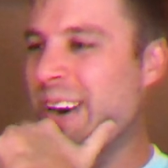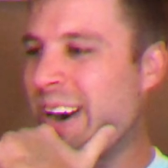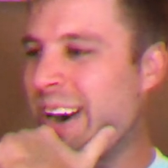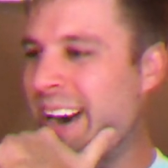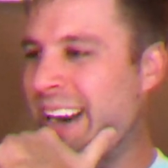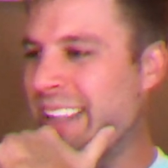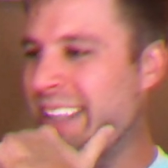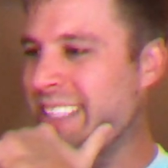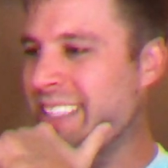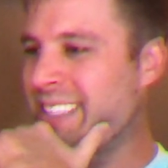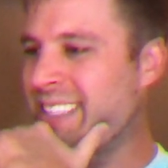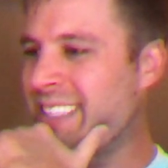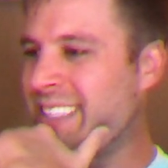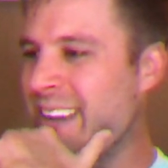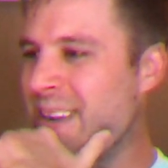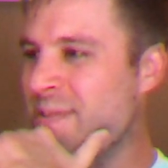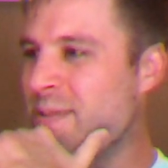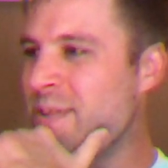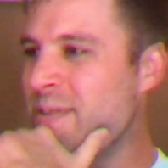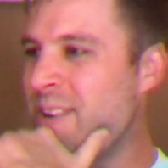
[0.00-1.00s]
All right, let's
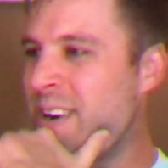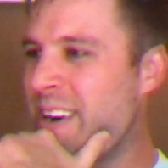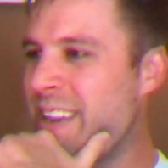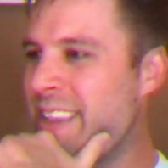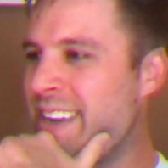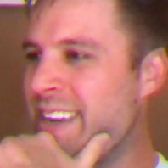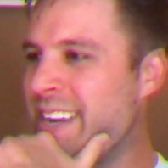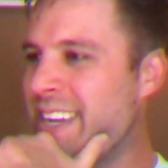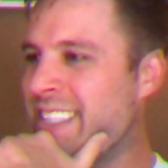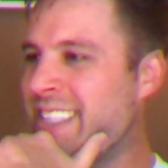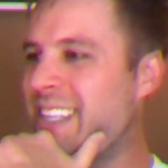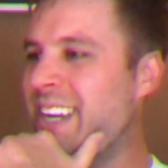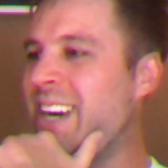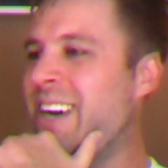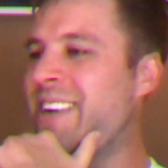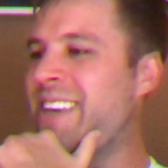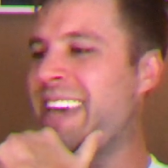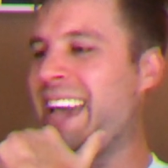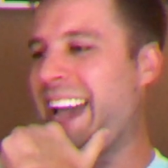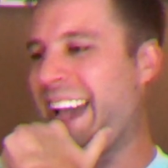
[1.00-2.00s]
move on to the next.
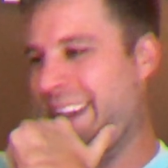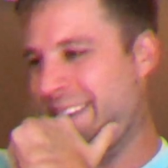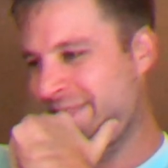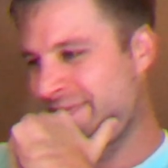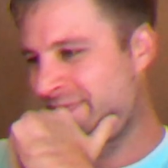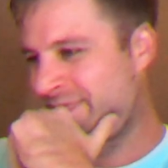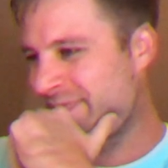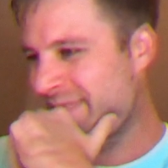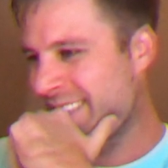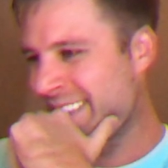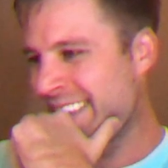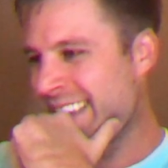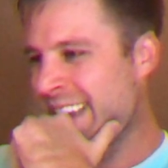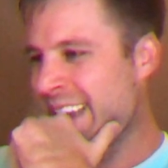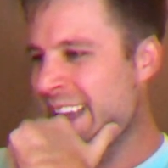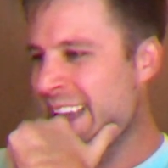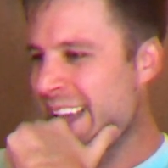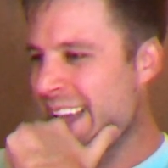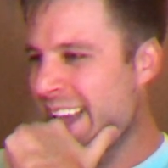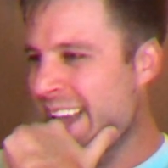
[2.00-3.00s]
Okay.
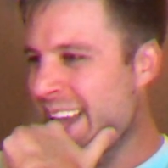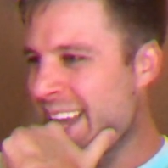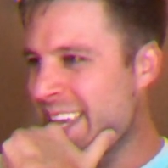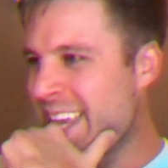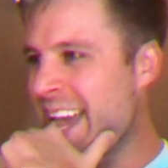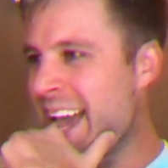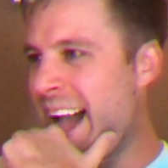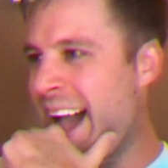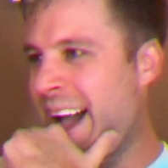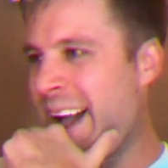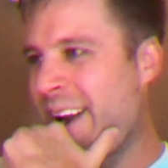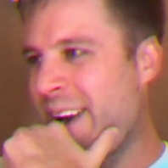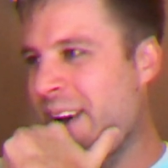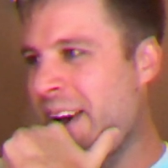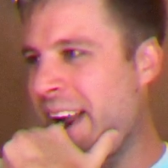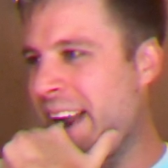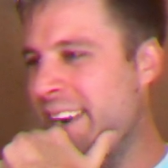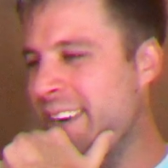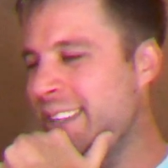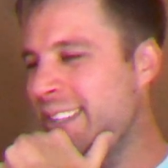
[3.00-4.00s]
Yeah, all
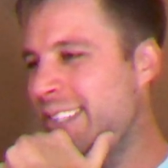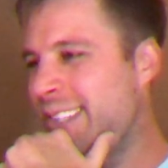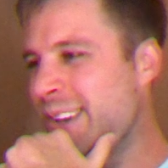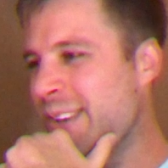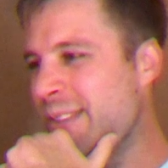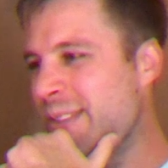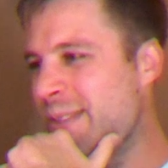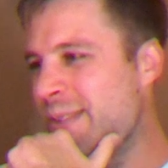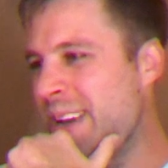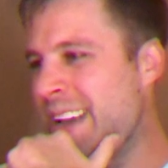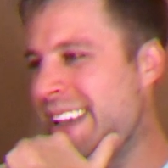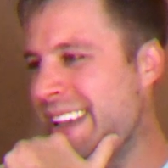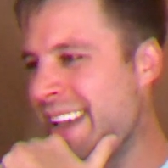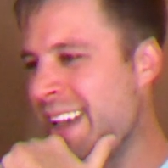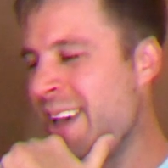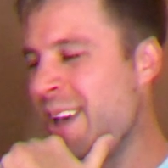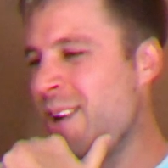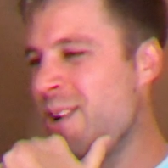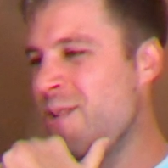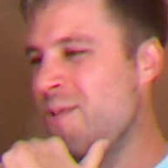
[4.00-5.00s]
right. So
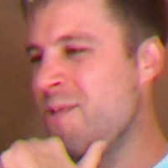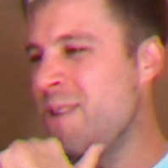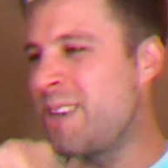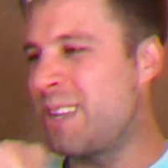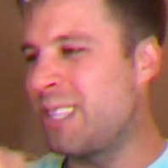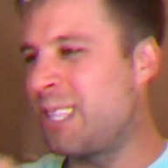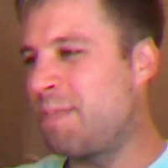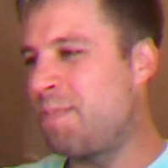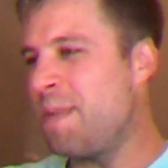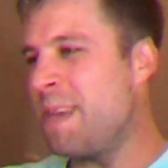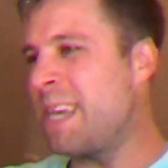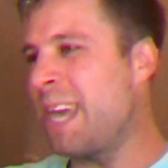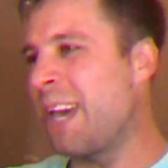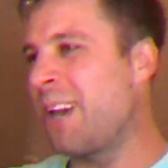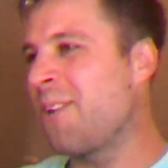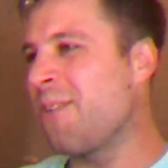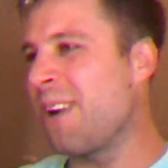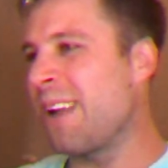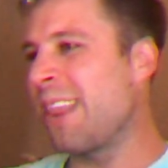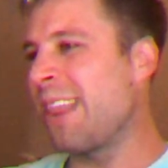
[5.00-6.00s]
we could speak
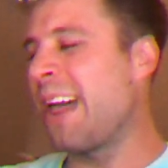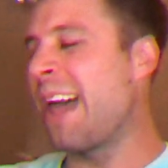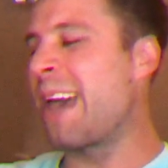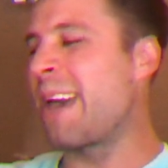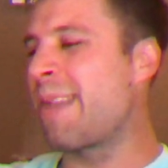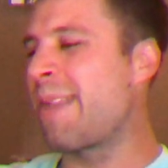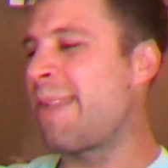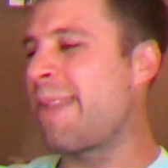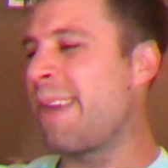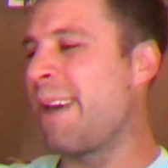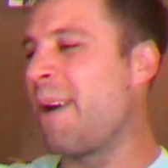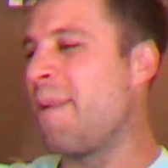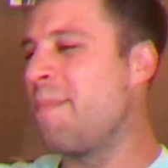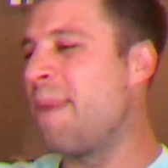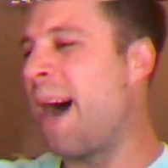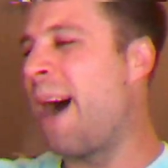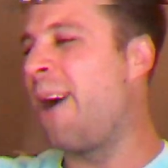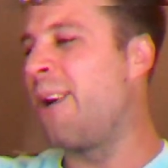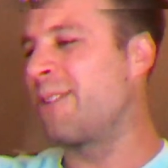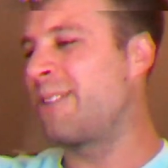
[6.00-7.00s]
at great length
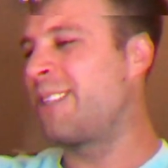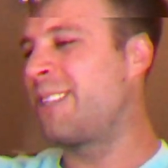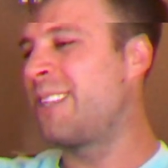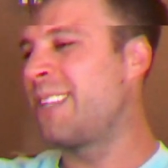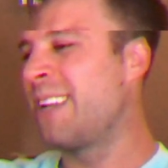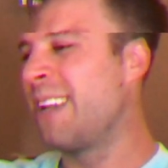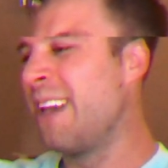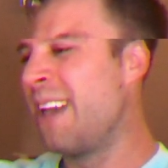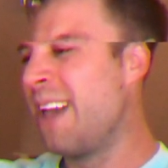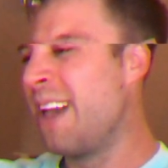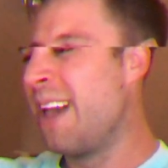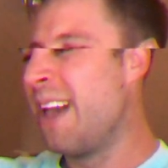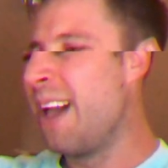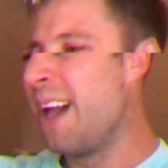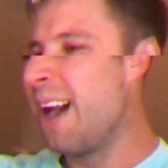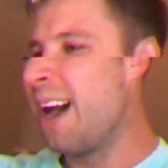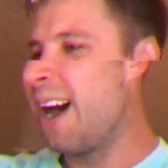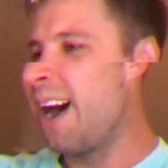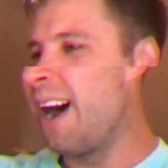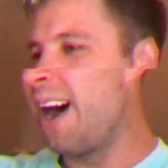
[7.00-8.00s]
about
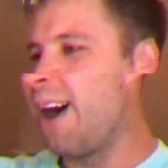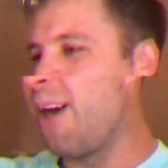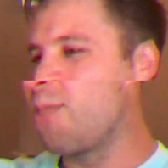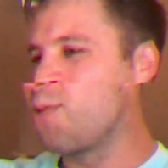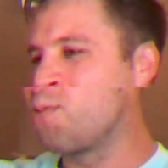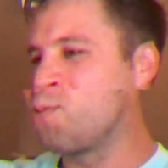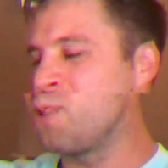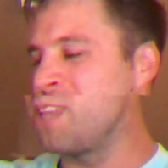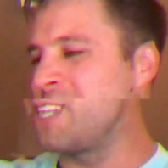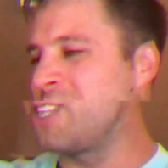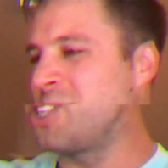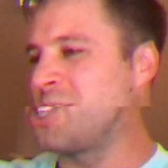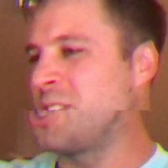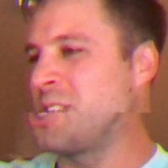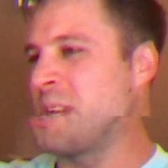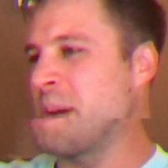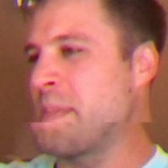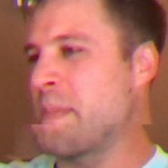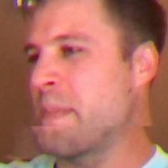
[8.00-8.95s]
the relationship